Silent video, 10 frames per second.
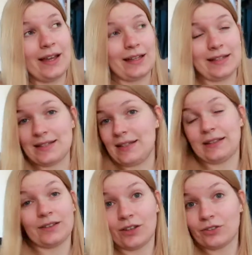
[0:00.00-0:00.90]
and I still
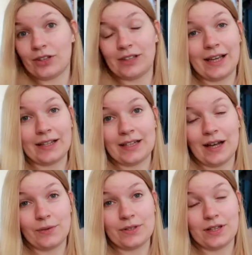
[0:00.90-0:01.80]
cannot recollect
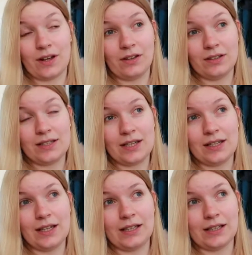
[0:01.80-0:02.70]
how it's called
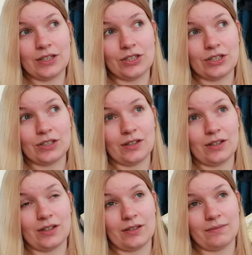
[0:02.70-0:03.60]
in English.
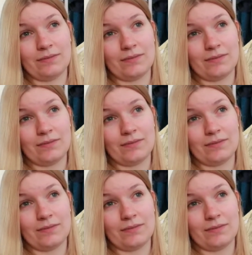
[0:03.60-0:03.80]
The